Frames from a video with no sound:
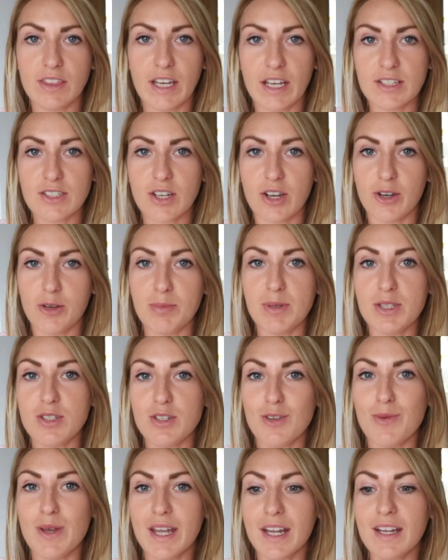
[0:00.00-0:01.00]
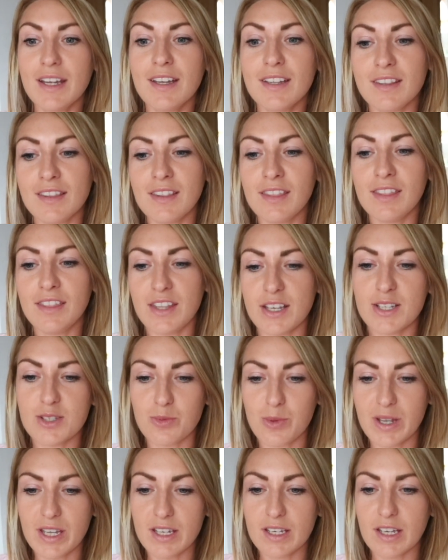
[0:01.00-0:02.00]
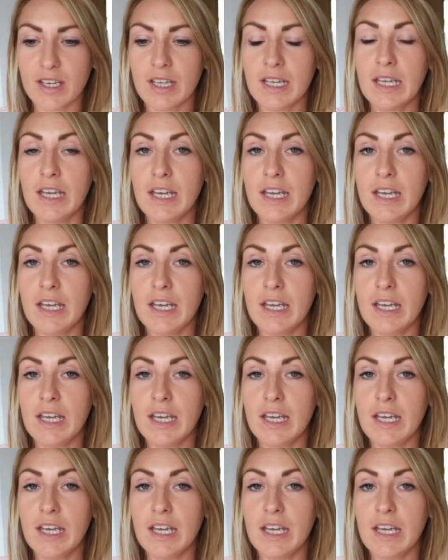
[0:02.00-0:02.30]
that I'll be doing this week.